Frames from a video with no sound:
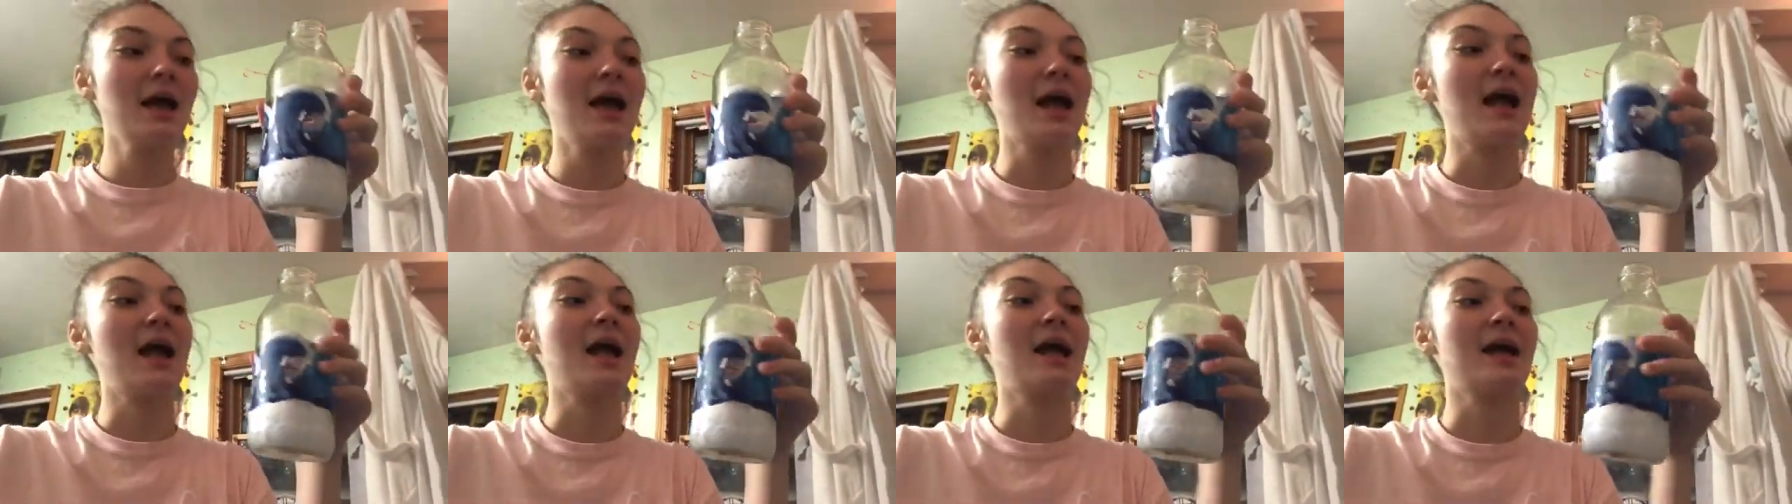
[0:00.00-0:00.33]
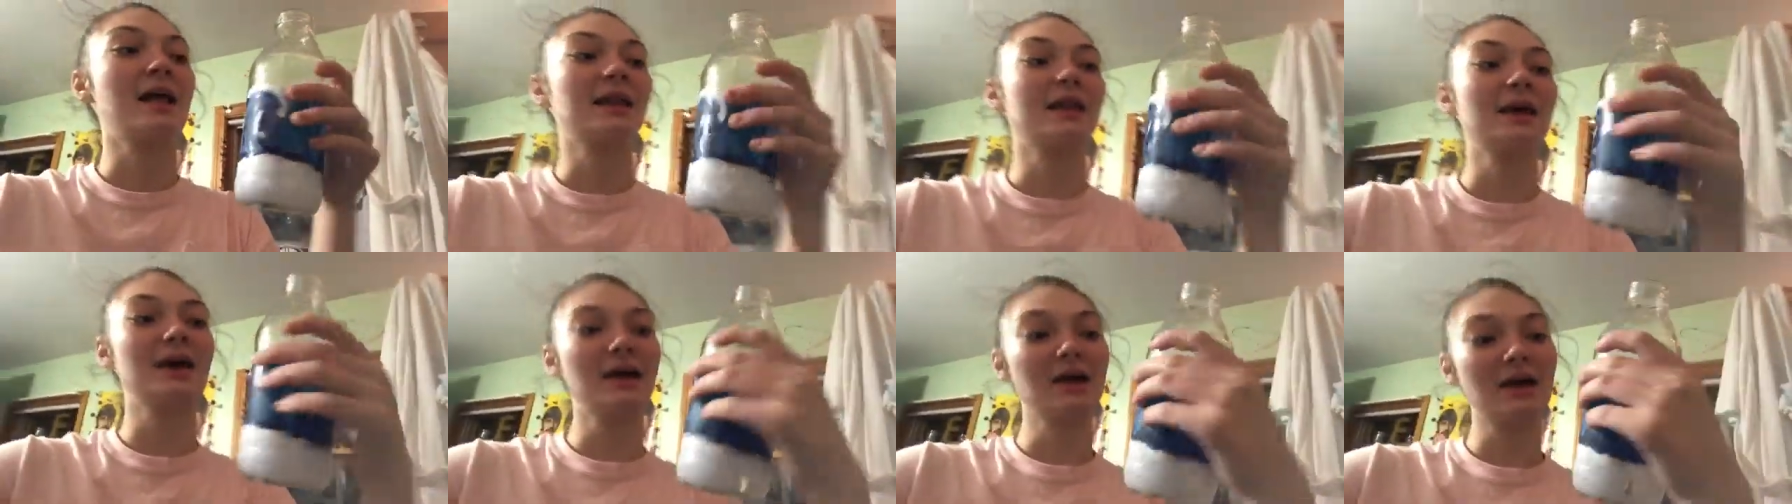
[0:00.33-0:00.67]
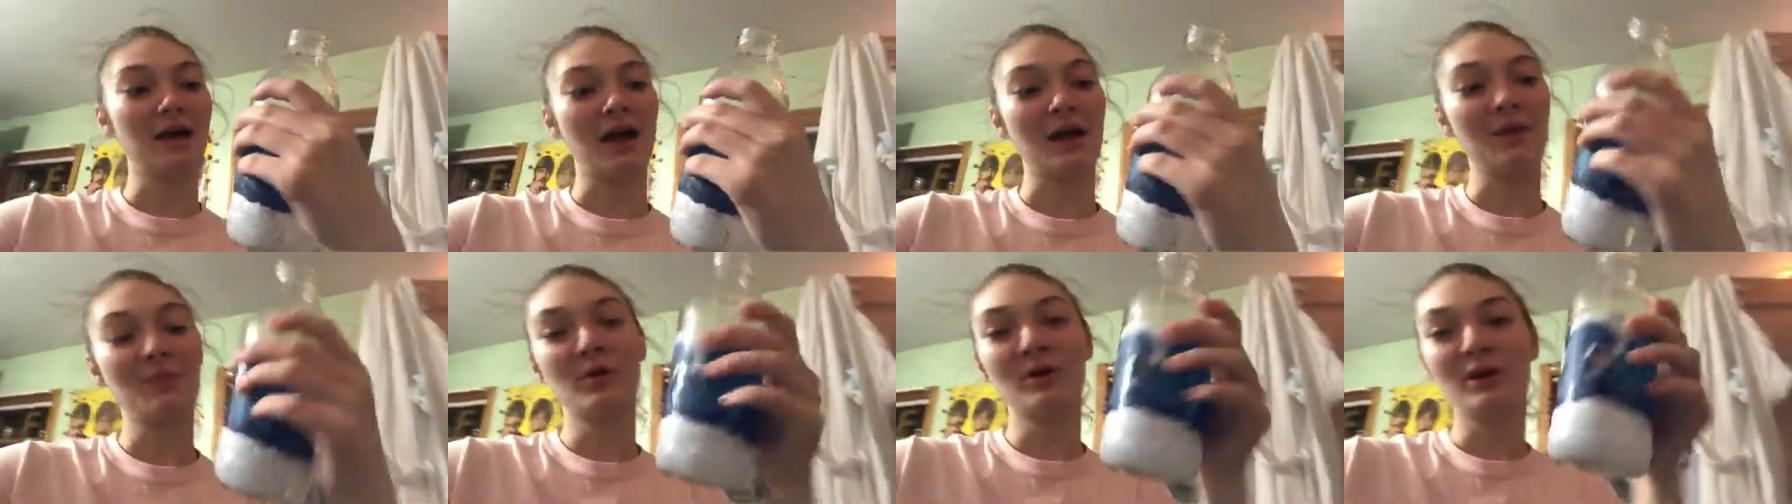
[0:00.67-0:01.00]
and
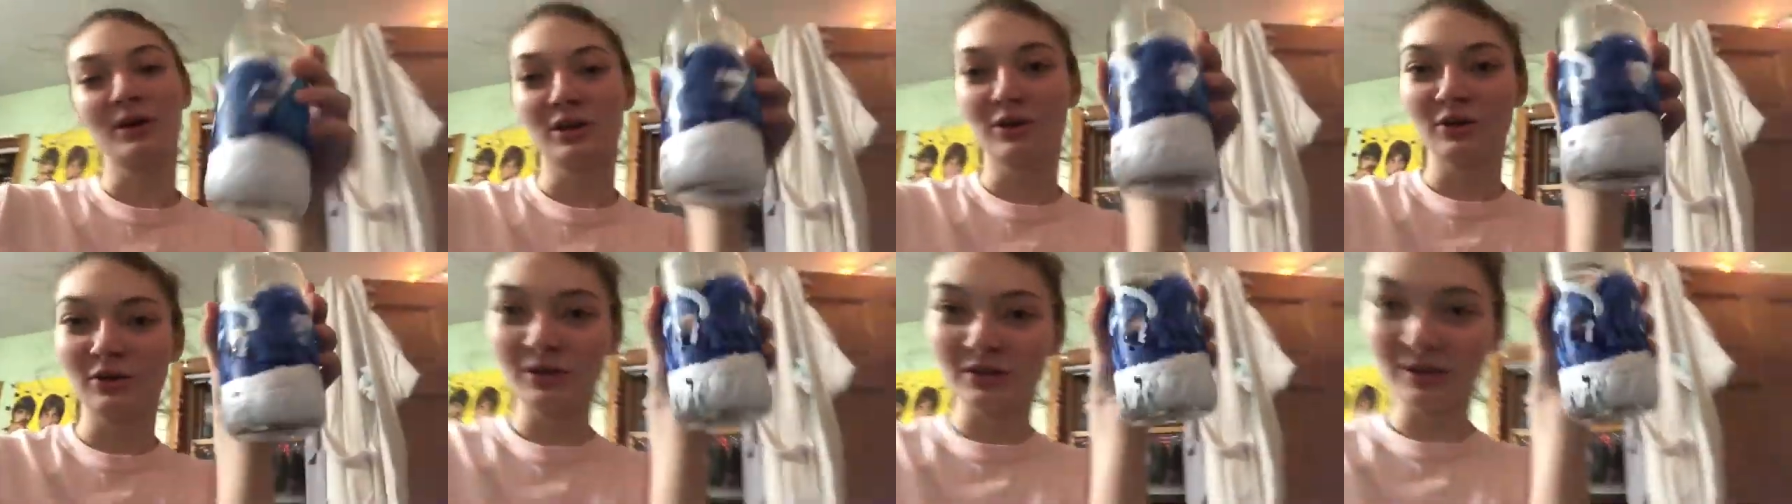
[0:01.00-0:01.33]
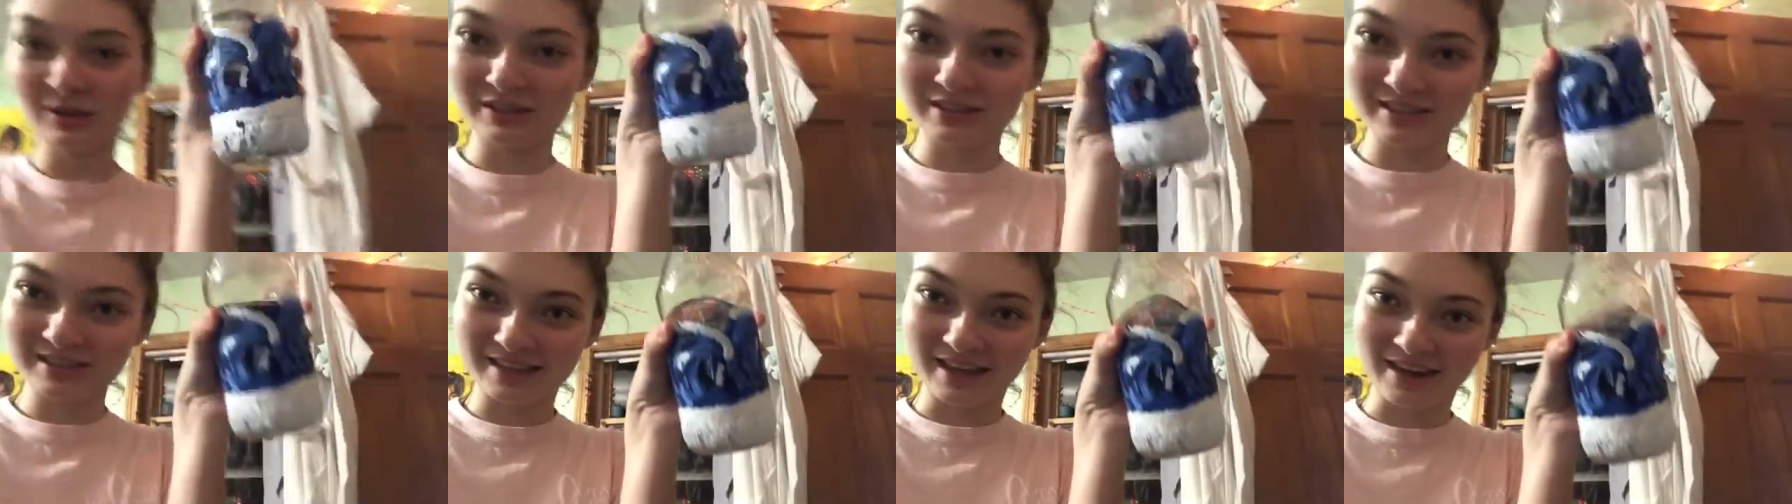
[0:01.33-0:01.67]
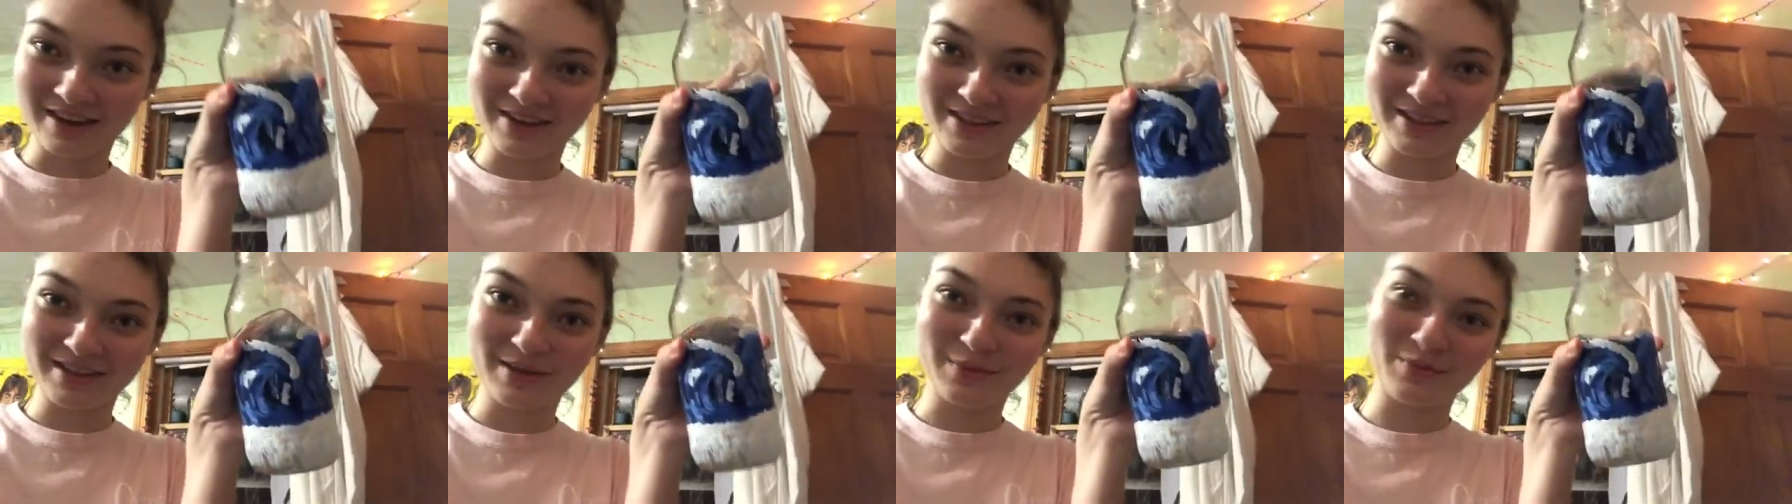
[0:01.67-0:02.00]
I put a cute little design
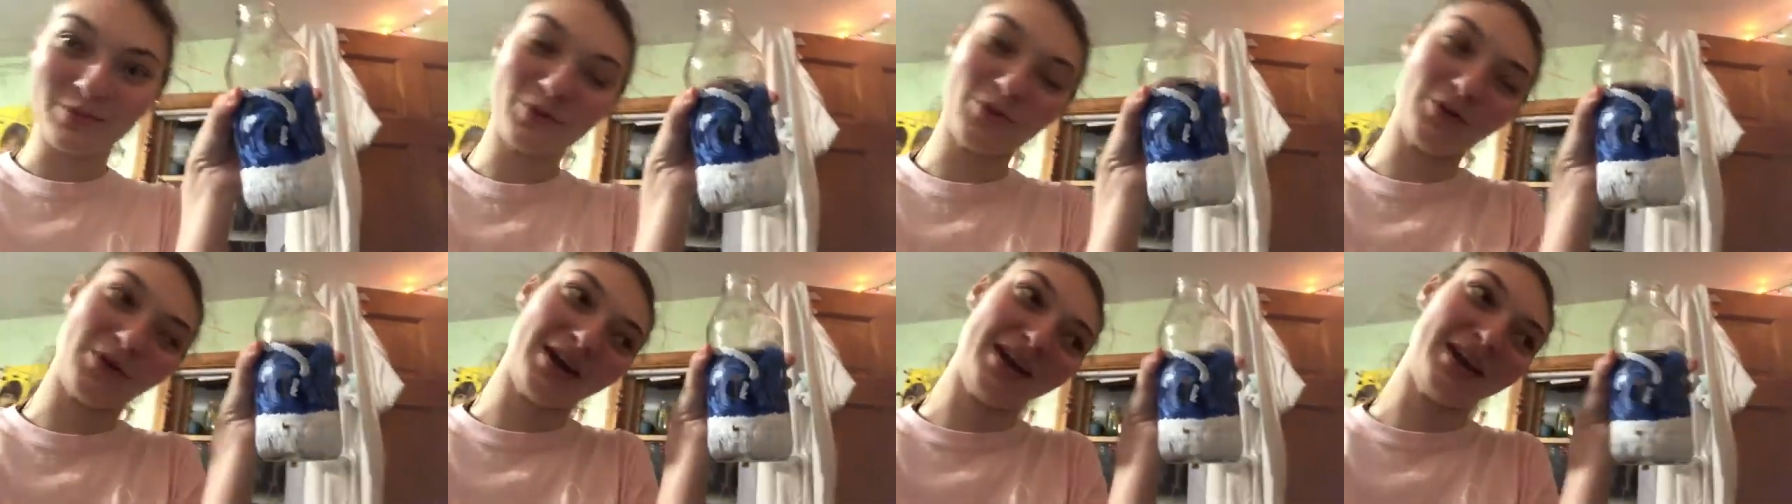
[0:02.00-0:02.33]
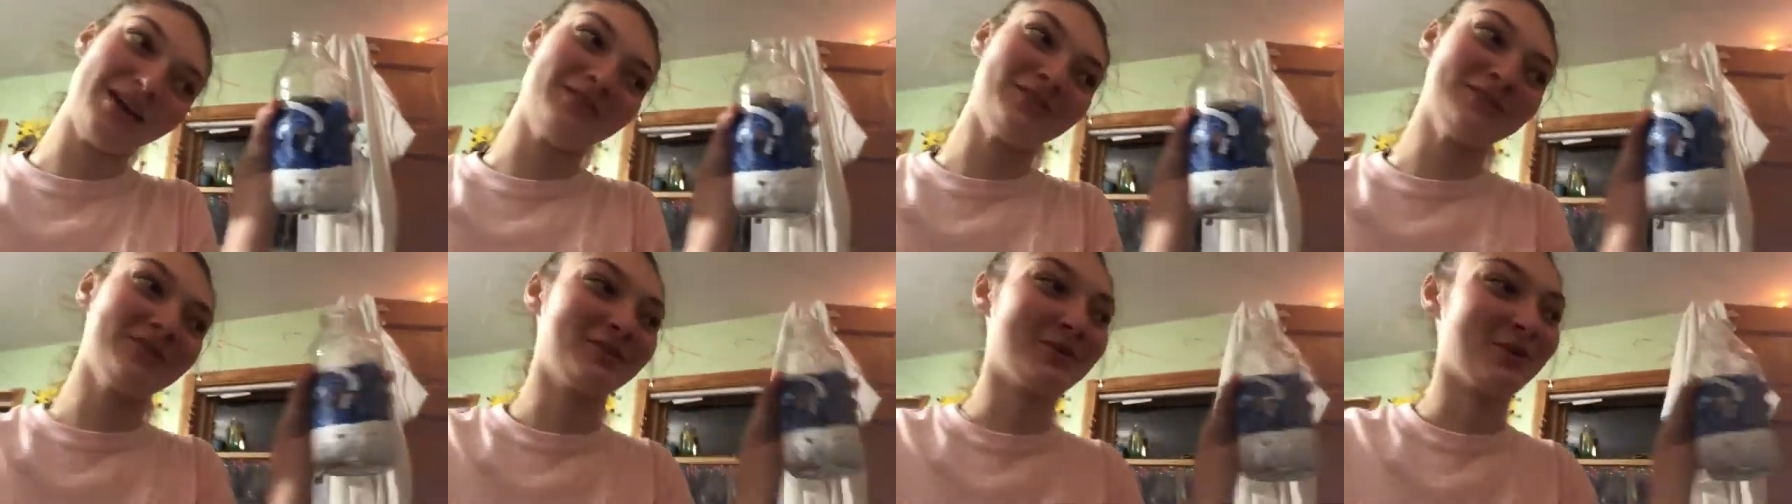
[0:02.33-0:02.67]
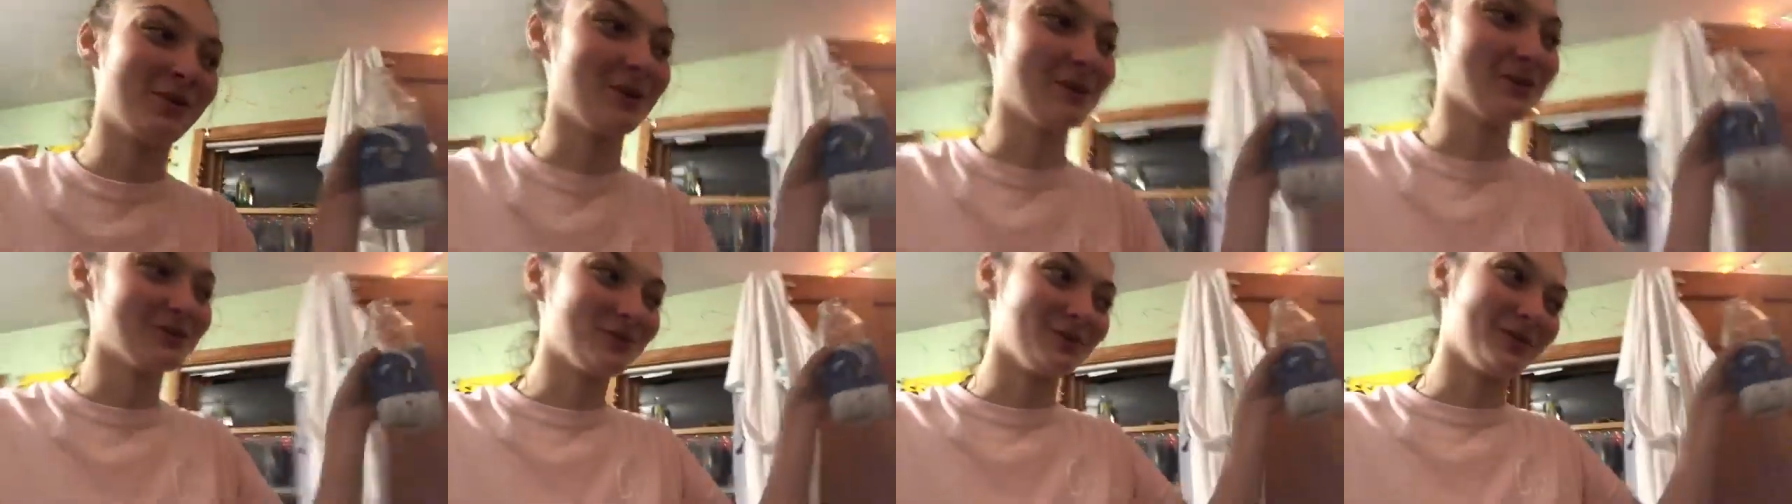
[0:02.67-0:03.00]
on them, waves of
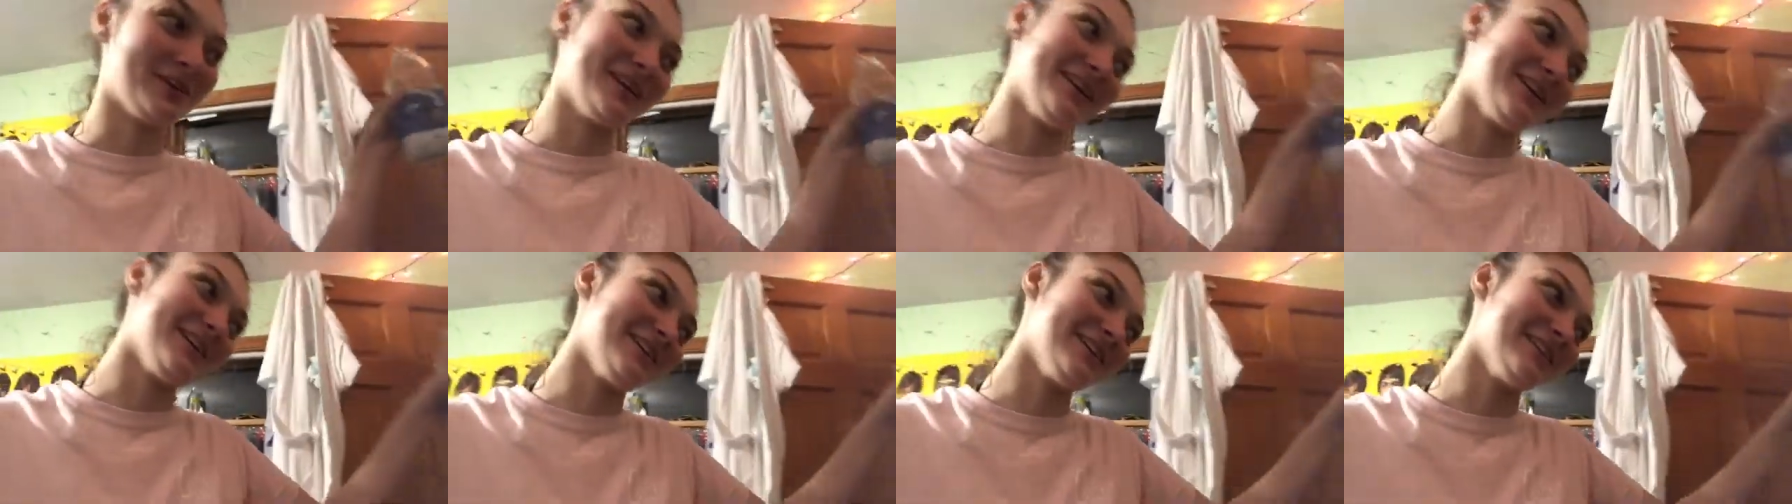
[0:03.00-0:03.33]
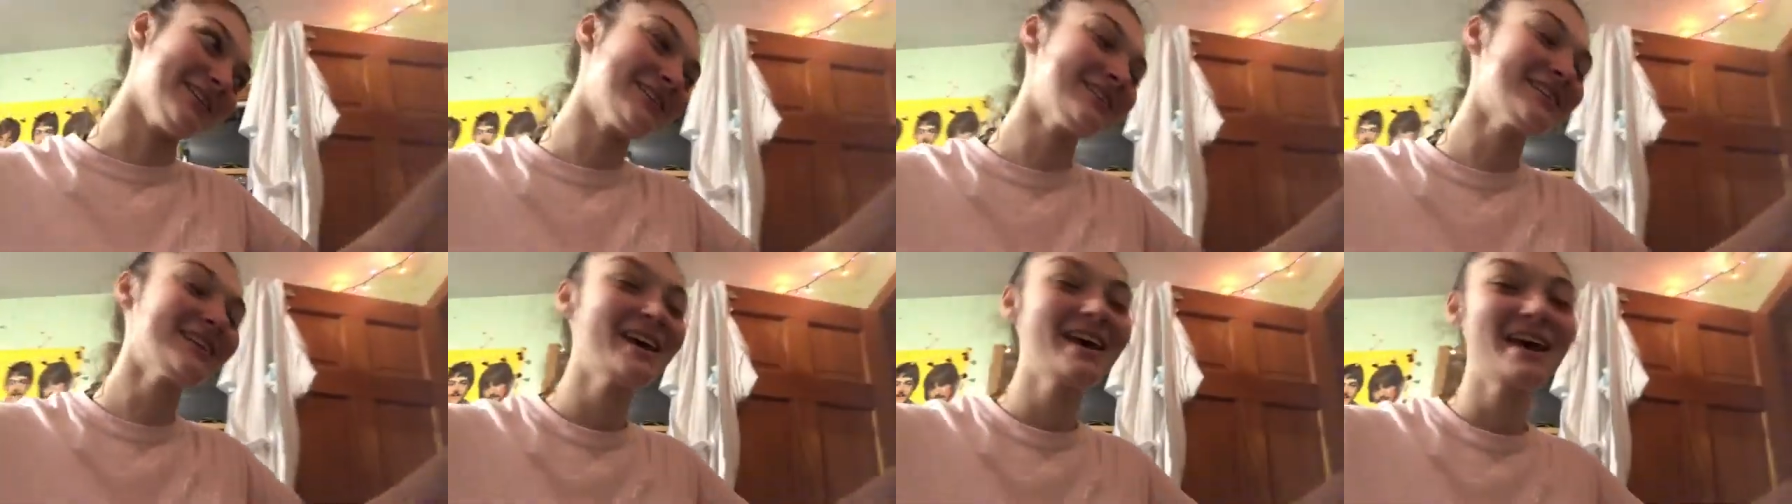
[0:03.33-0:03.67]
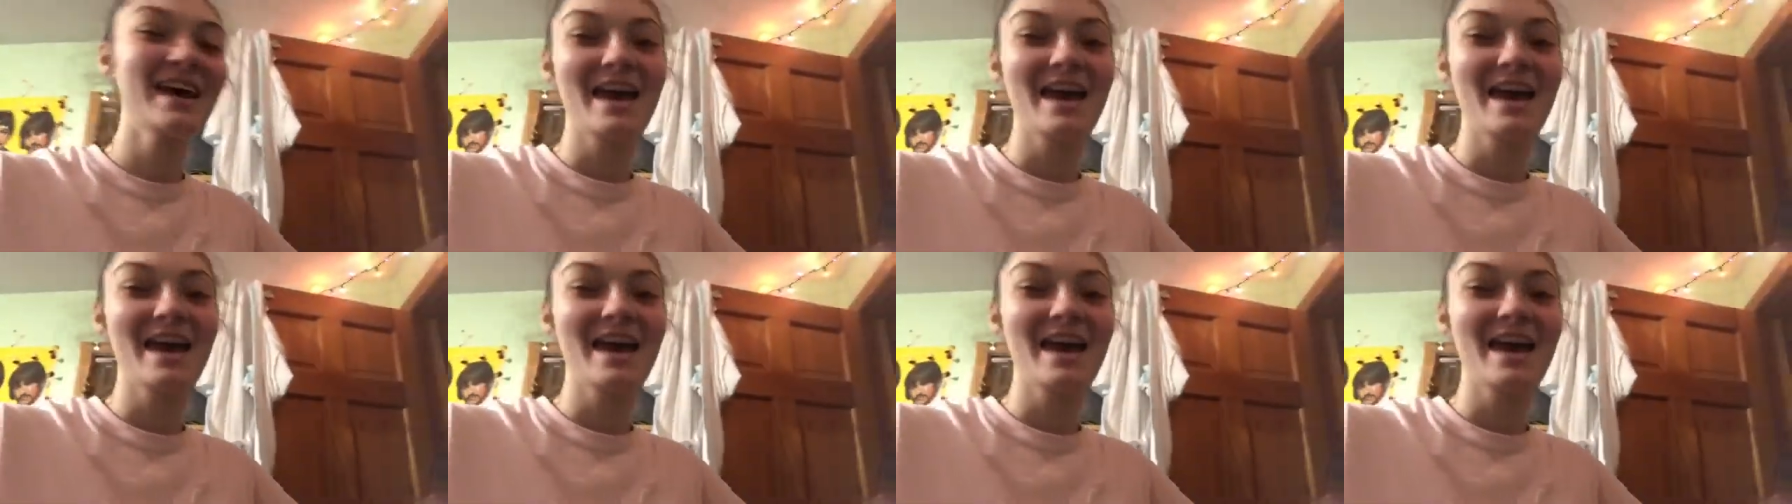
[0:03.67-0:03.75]
course, what else,